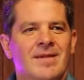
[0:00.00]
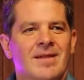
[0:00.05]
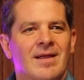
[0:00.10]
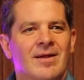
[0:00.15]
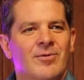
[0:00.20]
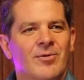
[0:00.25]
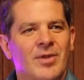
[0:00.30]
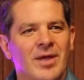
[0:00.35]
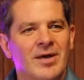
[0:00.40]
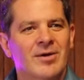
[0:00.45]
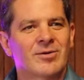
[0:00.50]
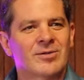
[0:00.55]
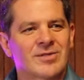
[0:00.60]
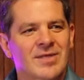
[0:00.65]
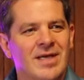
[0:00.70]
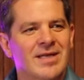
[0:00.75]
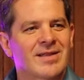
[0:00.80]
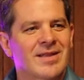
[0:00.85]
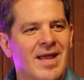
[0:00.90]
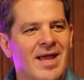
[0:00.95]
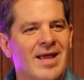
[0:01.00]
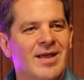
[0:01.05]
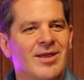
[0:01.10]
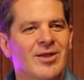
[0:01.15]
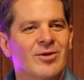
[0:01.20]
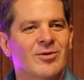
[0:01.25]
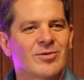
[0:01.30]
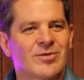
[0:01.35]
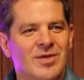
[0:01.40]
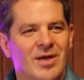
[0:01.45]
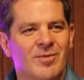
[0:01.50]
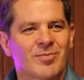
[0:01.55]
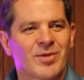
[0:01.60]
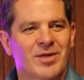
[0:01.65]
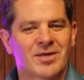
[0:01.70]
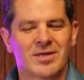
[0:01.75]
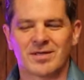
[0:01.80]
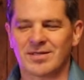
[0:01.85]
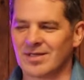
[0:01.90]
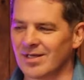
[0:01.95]
Like when they don't say thank you,
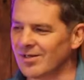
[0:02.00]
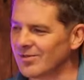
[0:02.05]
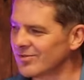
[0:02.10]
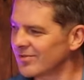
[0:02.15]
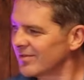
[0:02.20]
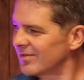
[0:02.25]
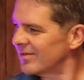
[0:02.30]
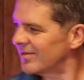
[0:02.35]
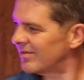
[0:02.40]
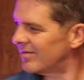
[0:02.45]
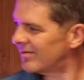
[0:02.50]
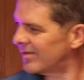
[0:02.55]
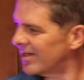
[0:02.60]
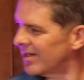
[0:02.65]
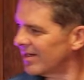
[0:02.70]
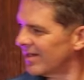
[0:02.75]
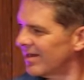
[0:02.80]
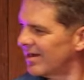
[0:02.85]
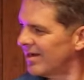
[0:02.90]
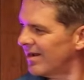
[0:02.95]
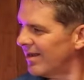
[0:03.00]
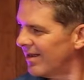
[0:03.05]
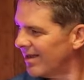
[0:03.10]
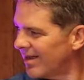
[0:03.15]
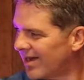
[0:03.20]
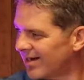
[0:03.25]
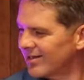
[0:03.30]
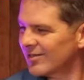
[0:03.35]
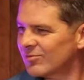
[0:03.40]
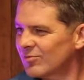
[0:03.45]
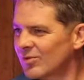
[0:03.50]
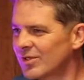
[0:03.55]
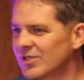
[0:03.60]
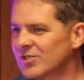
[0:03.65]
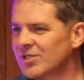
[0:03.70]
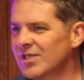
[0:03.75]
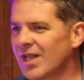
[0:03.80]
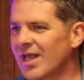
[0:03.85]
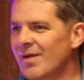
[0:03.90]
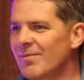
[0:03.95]
something just goes, really? I just want to
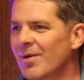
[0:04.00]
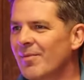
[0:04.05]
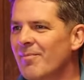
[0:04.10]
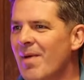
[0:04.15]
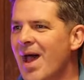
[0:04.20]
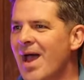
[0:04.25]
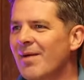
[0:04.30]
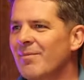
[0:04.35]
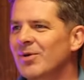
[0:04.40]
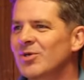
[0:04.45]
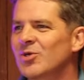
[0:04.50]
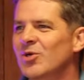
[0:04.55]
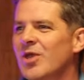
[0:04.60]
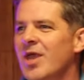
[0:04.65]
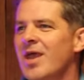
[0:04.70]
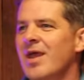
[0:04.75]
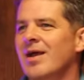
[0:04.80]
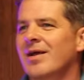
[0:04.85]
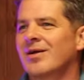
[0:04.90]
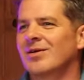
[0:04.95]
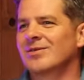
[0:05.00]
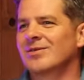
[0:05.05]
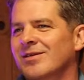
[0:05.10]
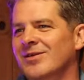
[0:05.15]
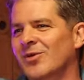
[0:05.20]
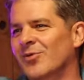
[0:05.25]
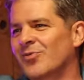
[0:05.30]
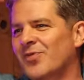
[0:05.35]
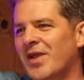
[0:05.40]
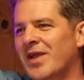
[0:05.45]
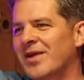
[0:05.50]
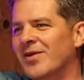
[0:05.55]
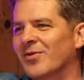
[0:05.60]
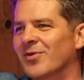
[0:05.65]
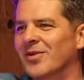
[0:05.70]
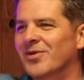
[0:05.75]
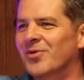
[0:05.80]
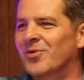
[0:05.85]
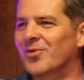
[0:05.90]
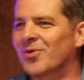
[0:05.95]
slam it back, but you can't the little thing
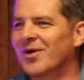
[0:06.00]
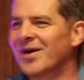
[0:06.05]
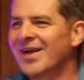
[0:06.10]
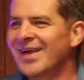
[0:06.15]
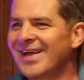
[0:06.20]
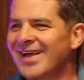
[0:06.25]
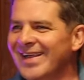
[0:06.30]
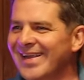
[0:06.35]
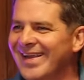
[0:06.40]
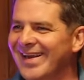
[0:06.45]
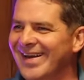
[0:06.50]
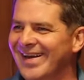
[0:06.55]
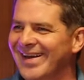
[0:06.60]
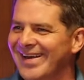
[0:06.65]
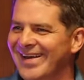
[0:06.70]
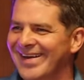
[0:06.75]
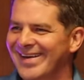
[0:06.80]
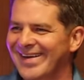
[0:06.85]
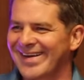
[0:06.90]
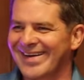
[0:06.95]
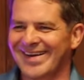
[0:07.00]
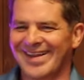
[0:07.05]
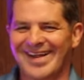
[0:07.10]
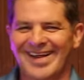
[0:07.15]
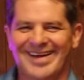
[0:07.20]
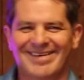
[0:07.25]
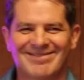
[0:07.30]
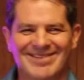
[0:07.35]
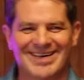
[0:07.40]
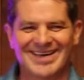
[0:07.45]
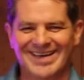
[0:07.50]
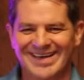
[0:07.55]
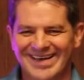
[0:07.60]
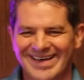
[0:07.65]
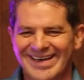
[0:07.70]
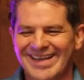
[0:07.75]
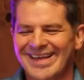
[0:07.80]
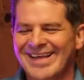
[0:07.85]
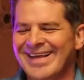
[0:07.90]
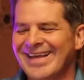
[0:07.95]
on the door. You're like,
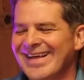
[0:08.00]
man,